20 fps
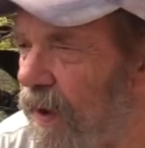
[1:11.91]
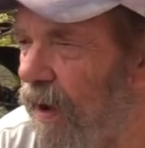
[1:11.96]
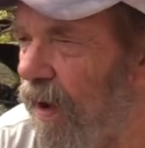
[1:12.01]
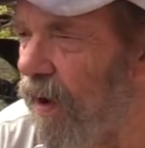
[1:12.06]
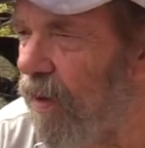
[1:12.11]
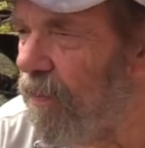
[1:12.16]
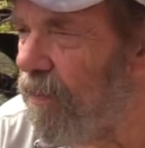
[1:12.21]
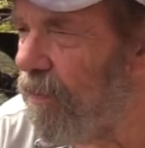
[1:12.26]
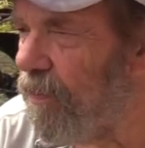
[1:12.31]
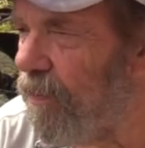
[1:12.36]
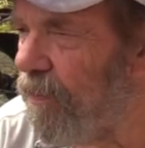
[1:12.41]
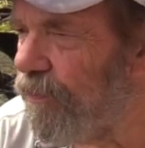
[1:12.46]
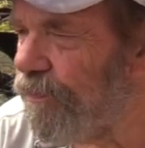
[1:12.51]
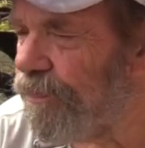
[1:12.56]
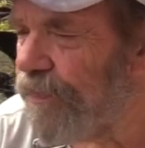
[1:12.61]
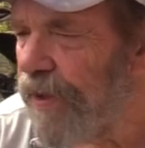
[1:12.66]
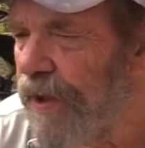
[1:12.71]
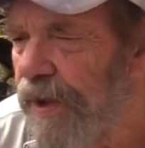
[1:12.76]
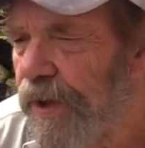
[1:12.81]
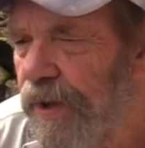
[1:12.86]

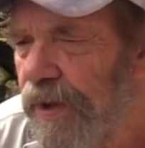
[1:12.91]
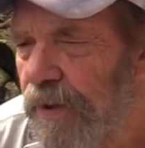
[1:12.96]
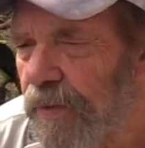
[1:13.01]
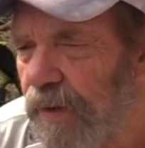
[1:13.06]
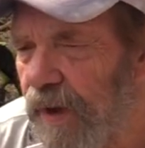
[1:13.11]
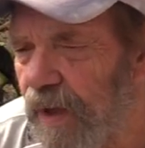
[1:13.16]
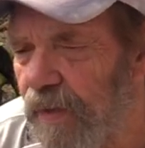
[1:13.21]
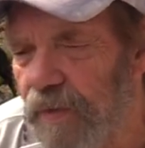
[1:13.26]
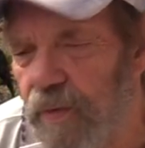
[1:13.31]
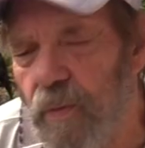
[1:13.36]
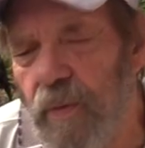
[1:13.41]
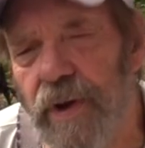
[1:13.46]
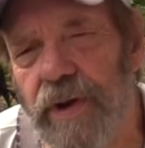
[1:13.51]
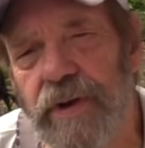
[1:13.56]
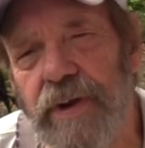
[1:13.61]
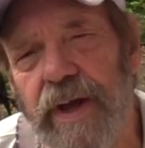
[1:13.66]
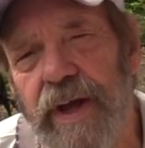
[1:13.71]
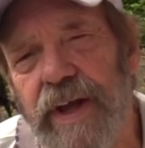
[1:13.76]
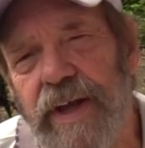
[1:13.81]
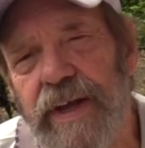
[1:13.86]
Well, and
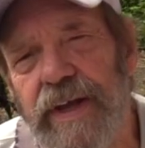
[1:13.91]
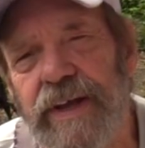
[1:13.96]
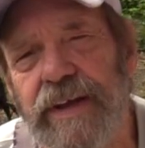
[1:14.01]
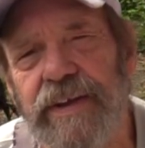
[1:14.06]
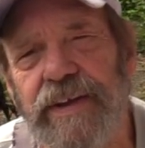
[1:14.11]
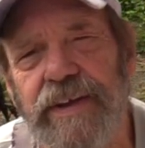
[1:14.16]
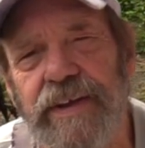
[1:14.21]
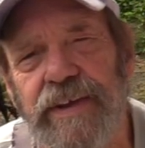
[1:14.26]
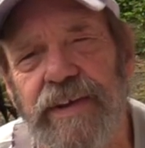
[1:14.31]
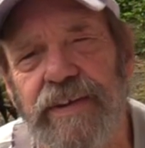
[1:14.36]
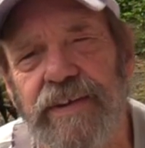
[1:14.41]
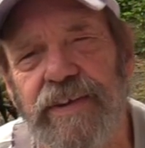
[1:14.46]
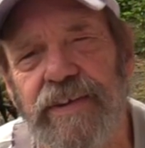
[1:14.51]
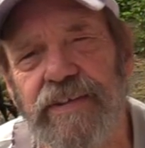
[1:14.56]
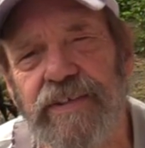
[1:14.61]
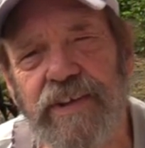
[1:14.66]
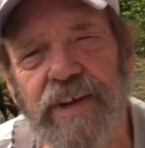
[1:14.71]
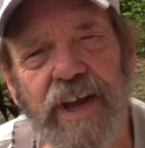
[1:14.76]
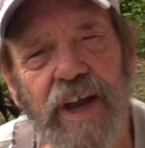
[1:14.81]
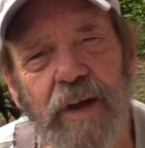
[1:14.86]
one day
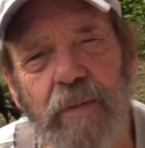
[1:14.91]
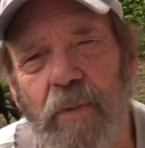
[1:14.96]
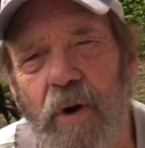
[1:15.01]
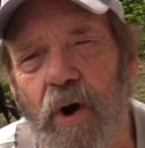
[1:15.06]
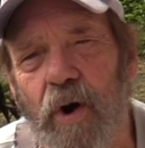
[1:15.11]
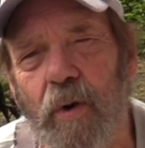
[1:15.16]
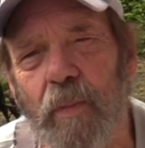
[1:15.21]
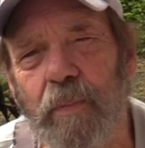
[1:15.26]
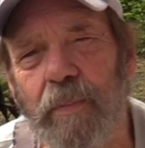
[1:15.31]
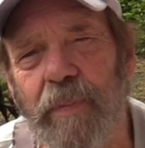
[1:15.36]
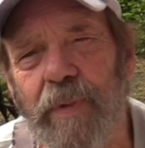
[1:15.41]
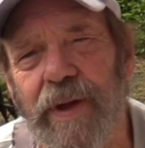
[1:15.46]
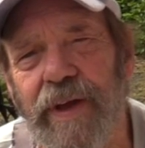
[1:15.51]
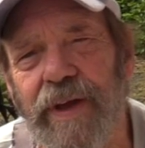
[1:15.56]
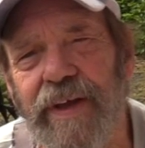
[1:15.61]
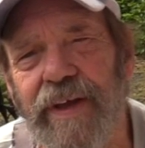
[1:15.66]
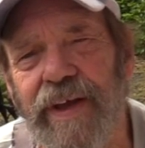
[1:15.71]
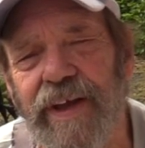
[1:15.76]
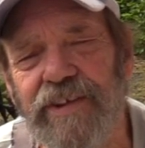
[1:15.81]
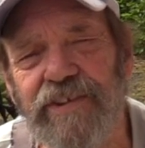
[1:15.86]
she came home
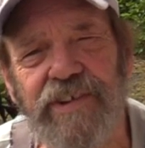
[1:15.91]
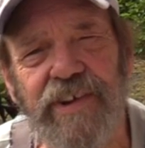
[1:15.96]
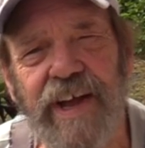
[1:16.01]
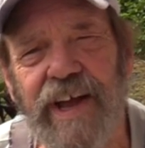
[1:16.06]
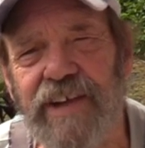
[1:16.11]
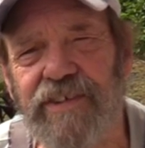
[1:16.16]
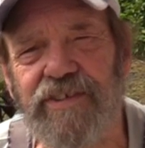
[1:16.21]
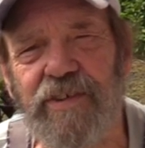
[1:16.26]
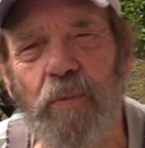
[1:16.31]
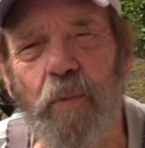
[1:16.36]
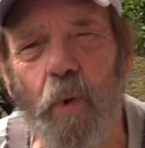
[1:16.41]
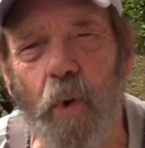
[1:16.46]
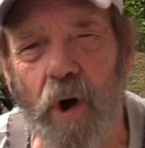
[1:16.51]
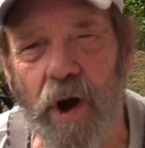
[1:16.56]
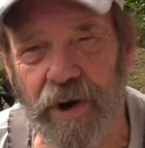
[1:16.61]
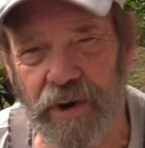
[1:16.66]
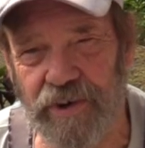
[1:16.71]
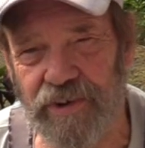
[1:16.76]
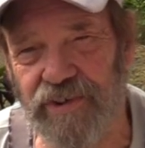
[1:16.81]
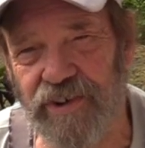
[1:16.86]
and she had some water